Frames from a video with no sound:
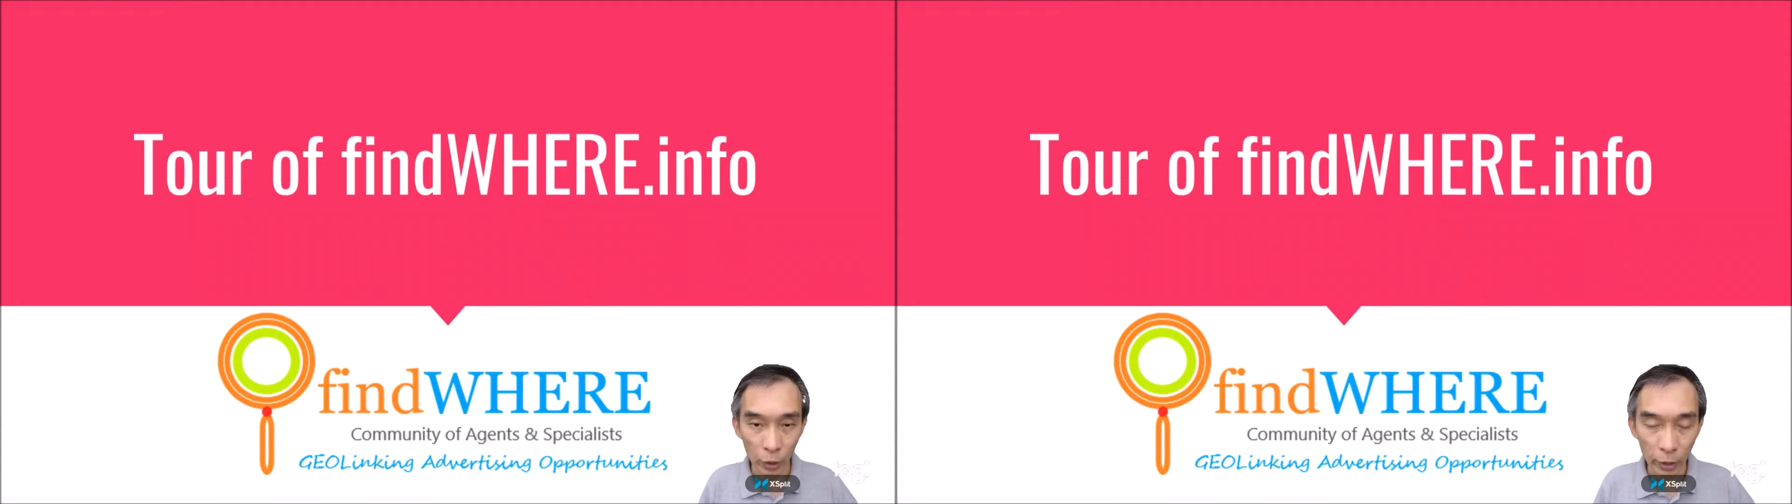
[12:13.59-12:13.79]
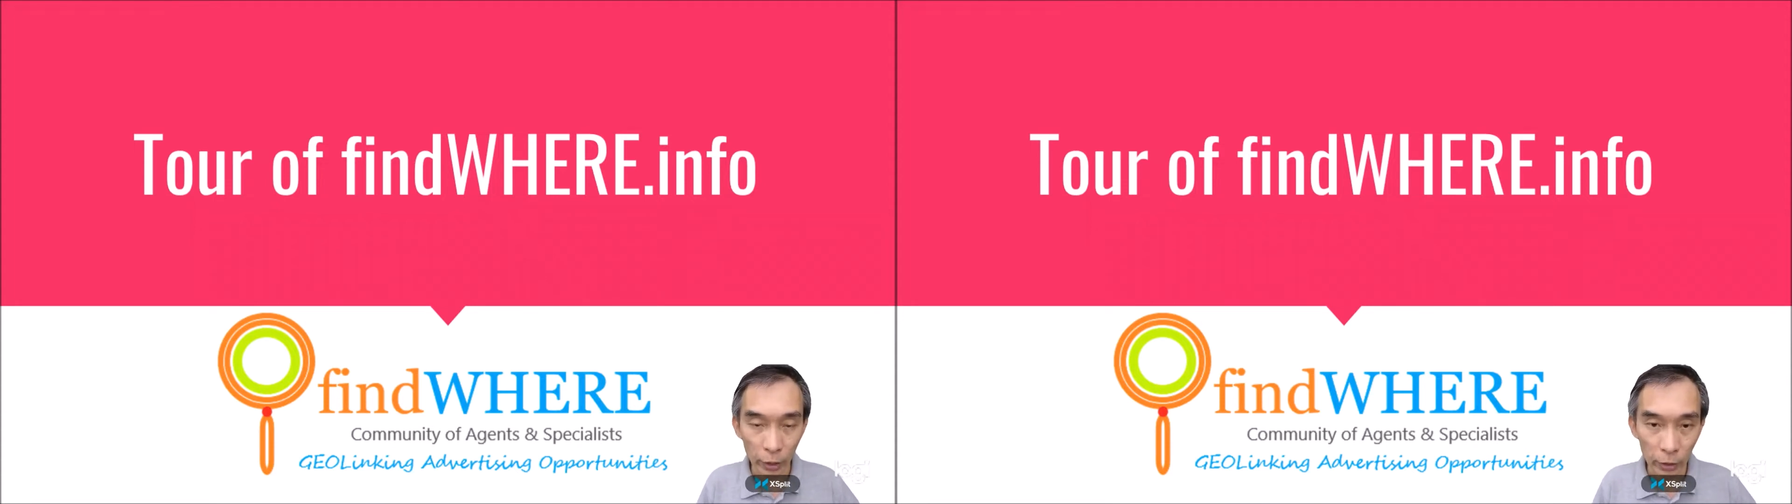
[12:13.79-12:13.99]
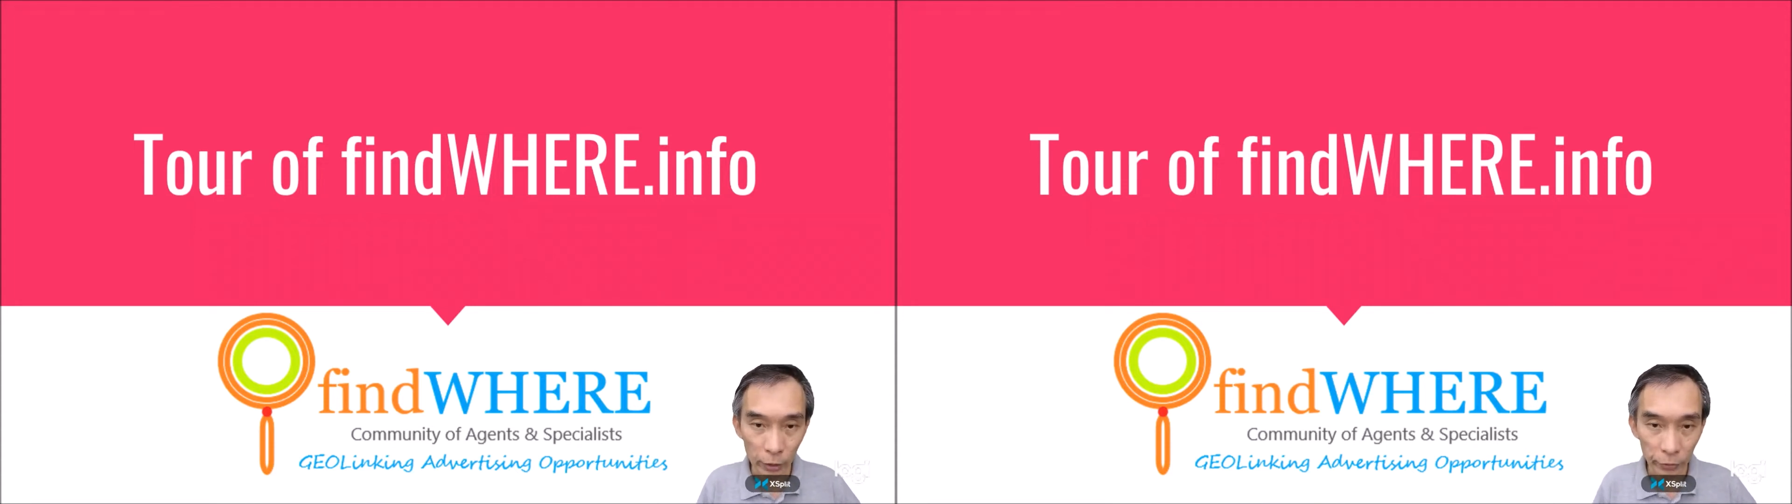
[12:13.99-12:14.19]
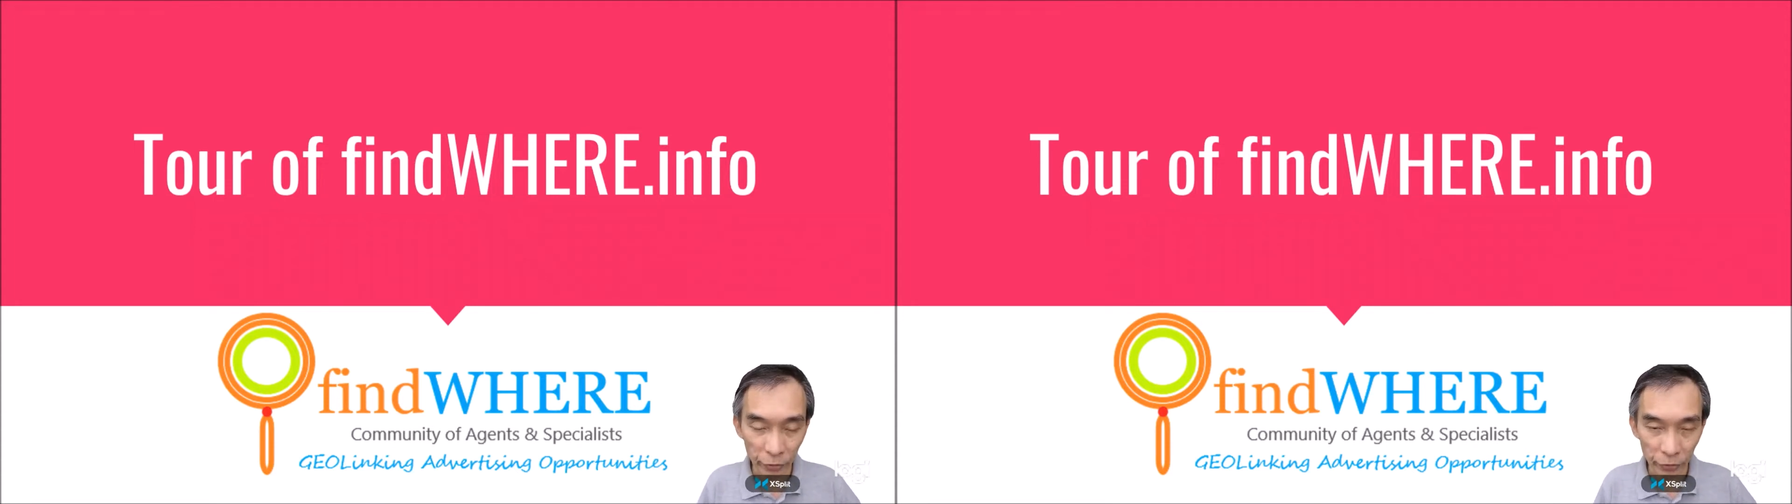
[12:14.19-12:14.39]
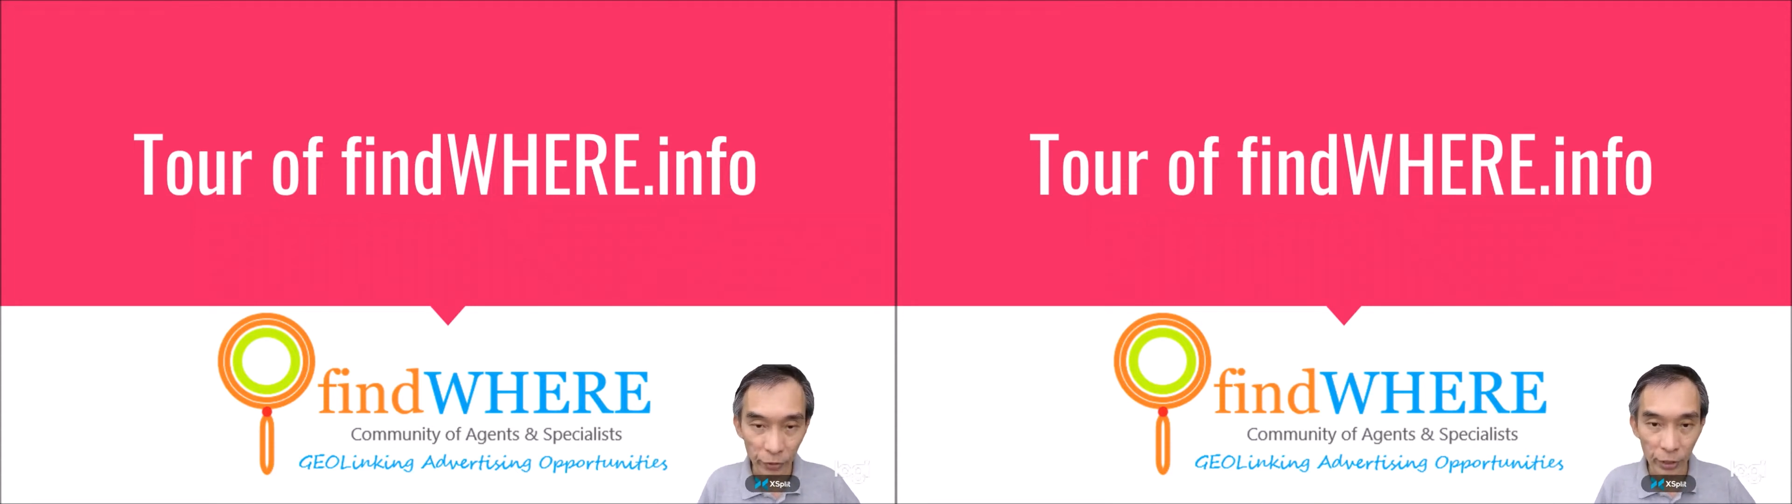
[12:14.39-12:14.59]
the
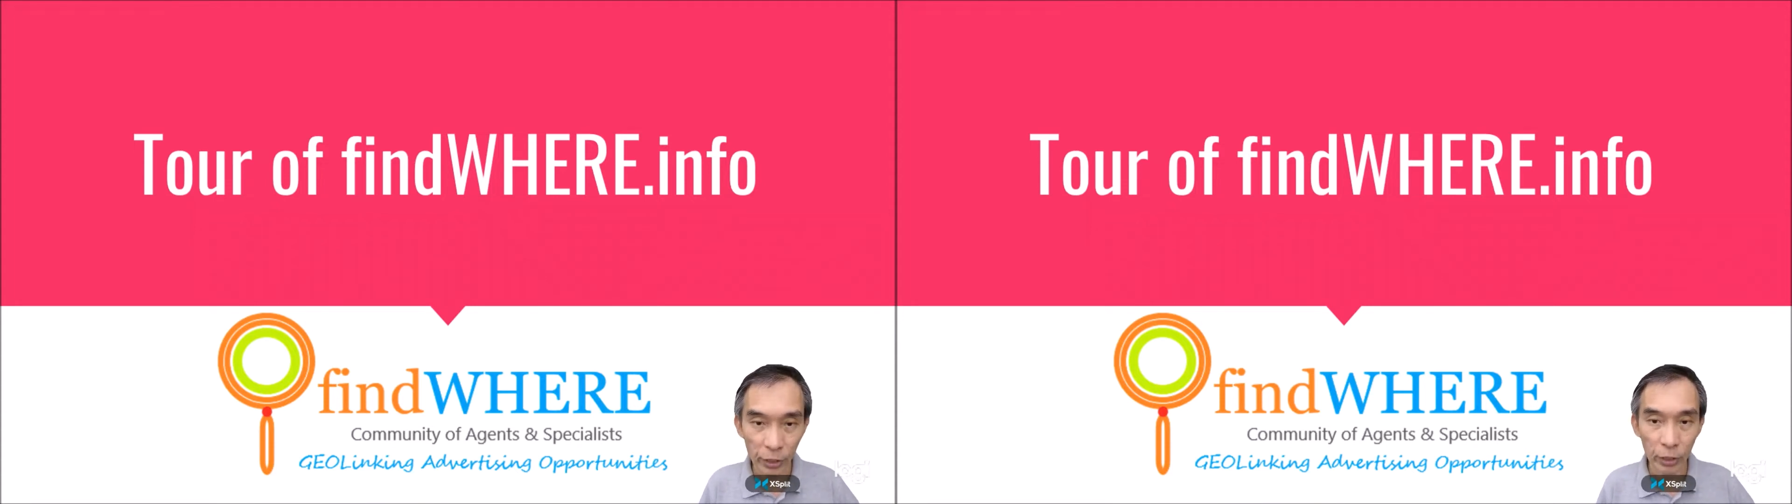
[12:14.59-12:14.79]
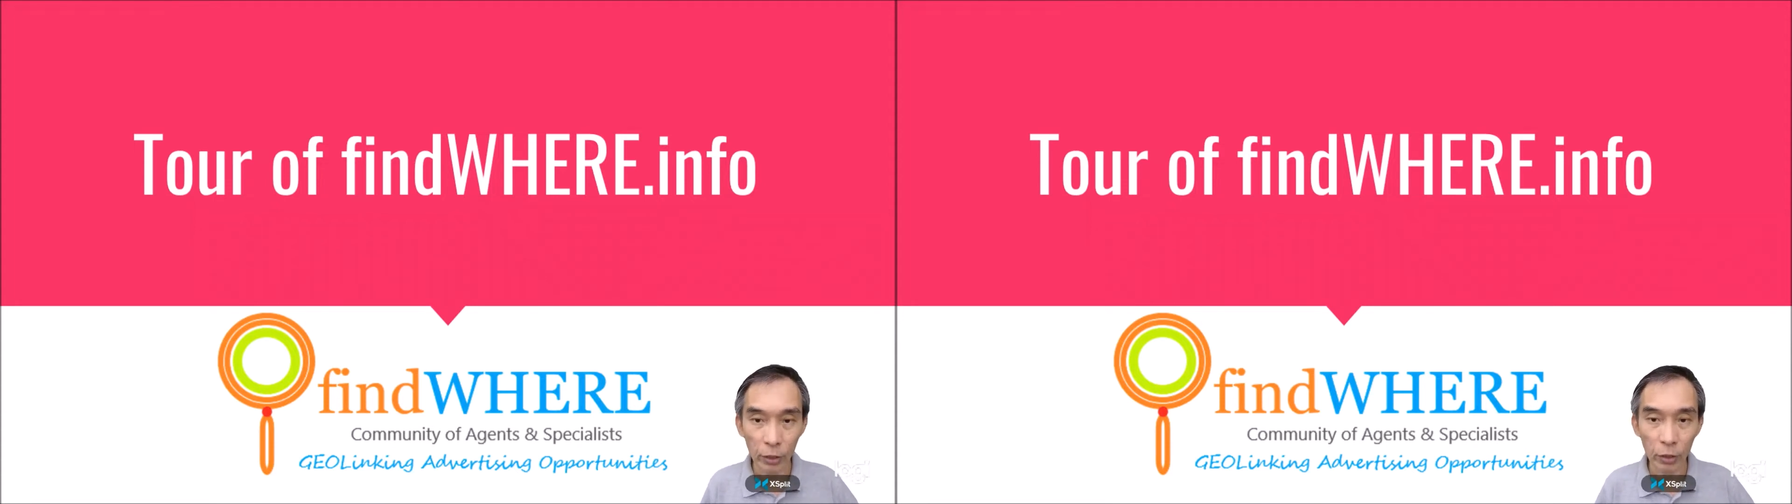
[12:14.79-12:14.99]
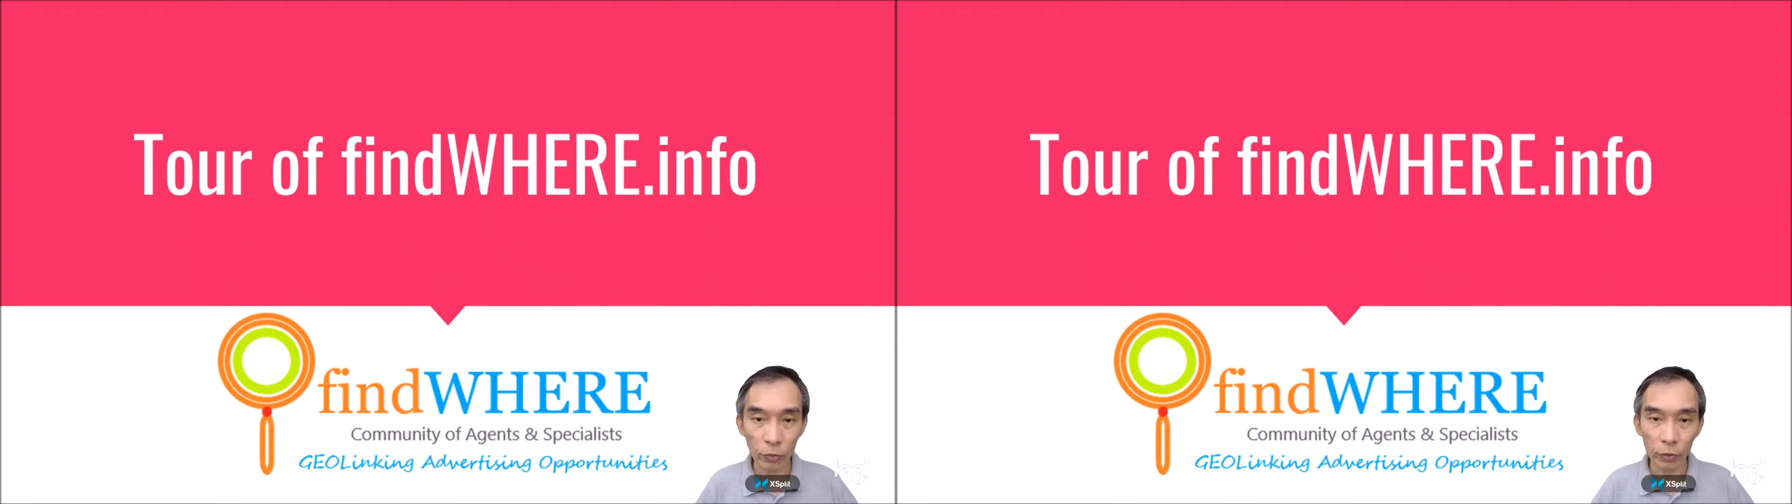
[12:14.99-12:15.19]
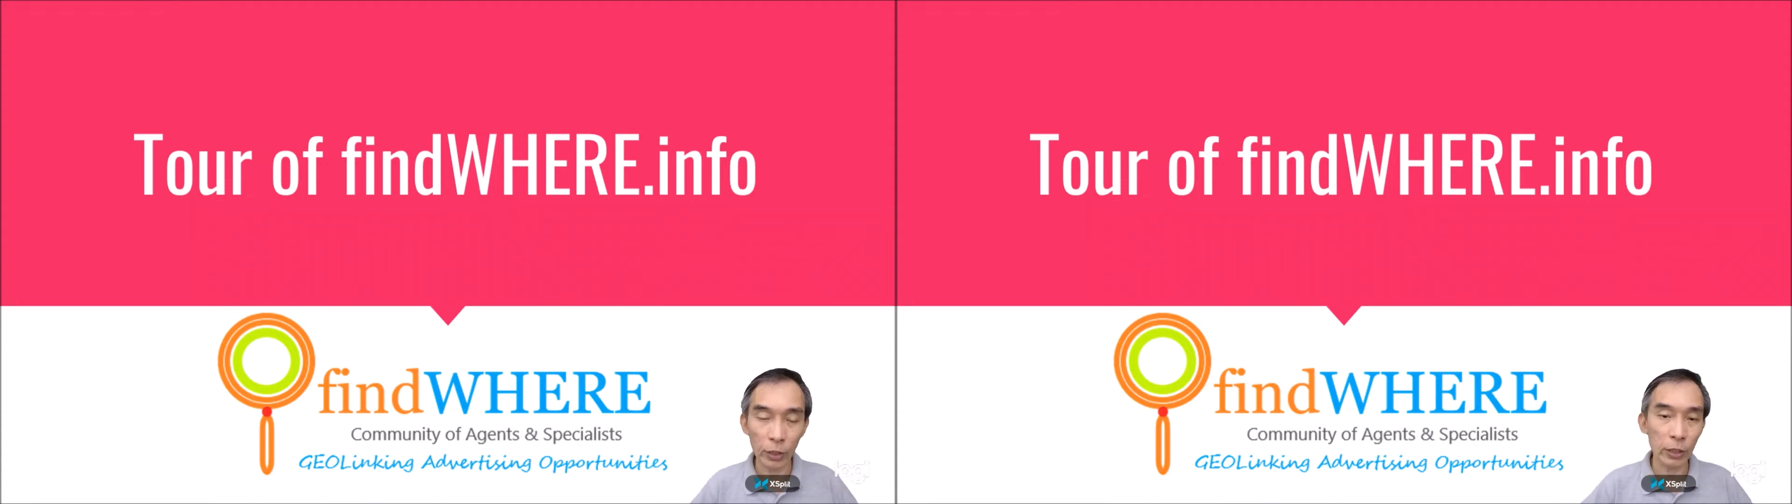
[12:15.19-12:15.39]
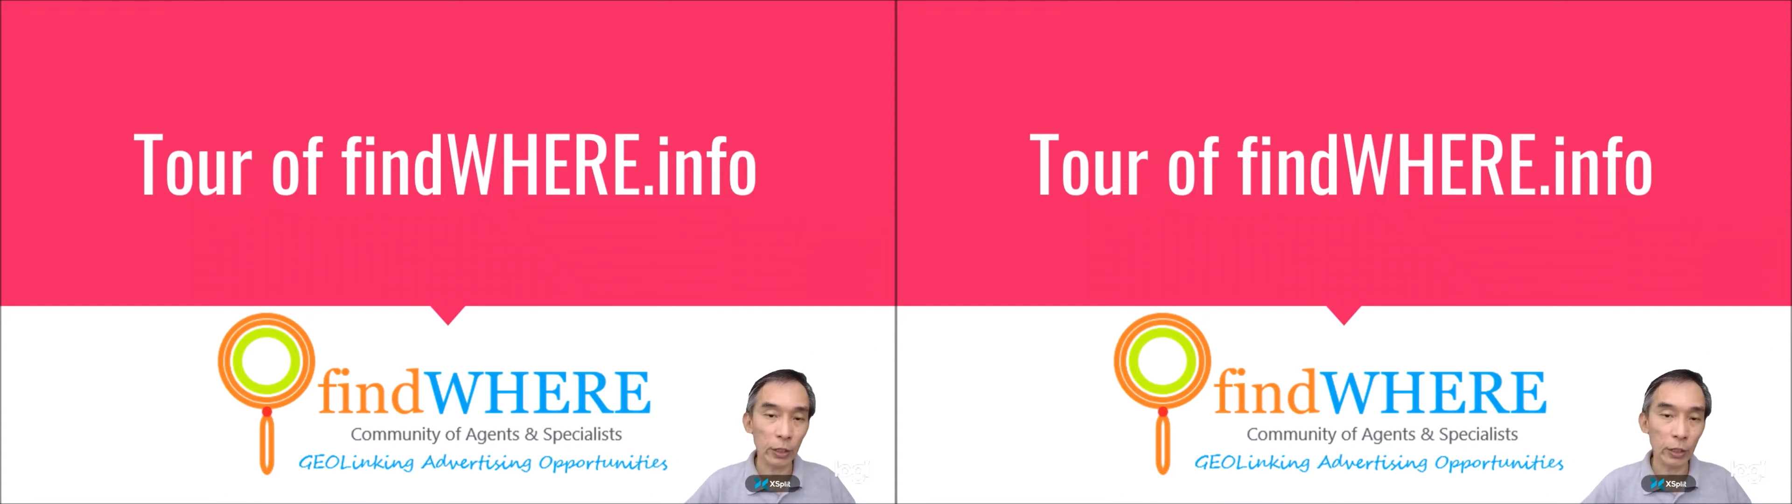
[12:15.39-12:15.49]
referrer of these